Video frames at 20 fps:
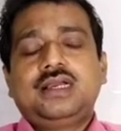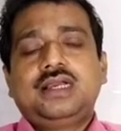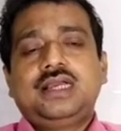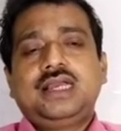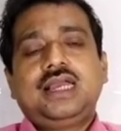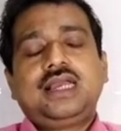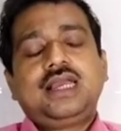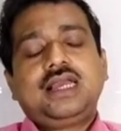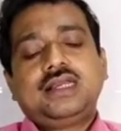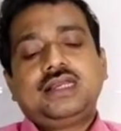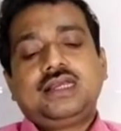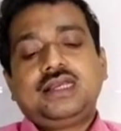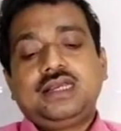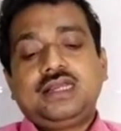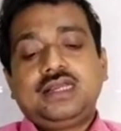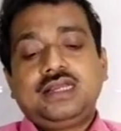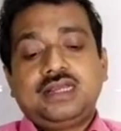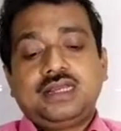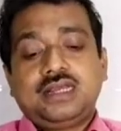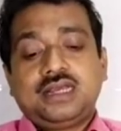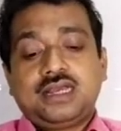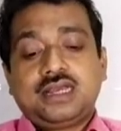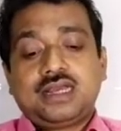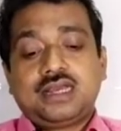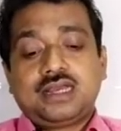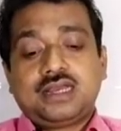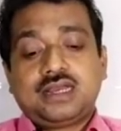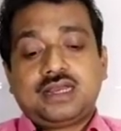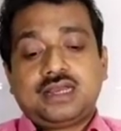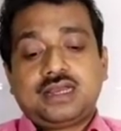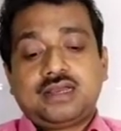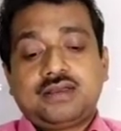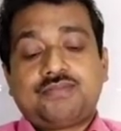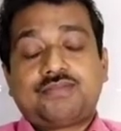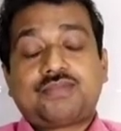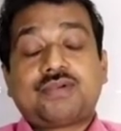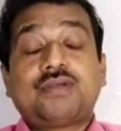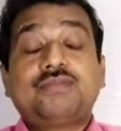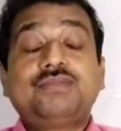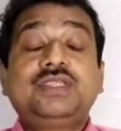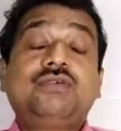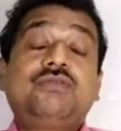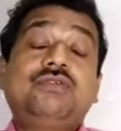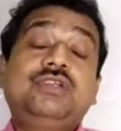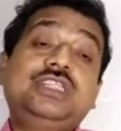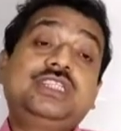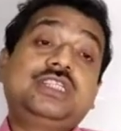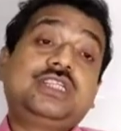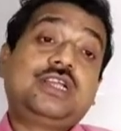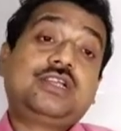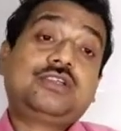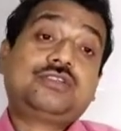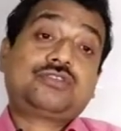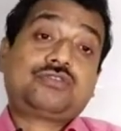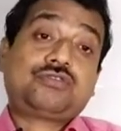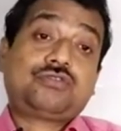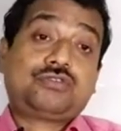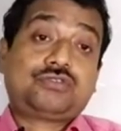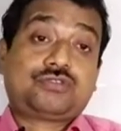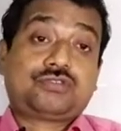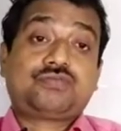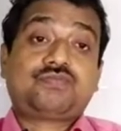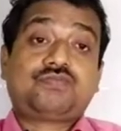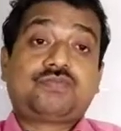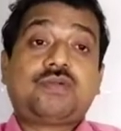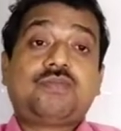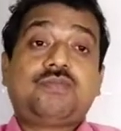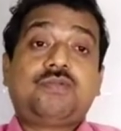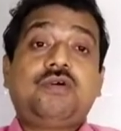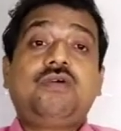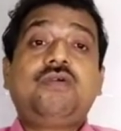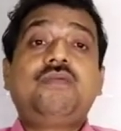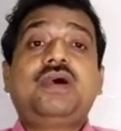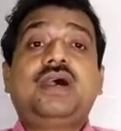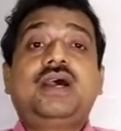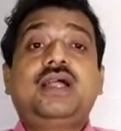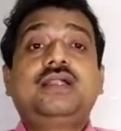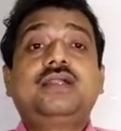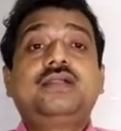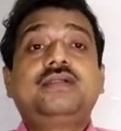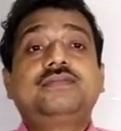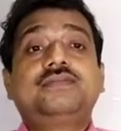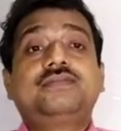Again, from the original source from Homer,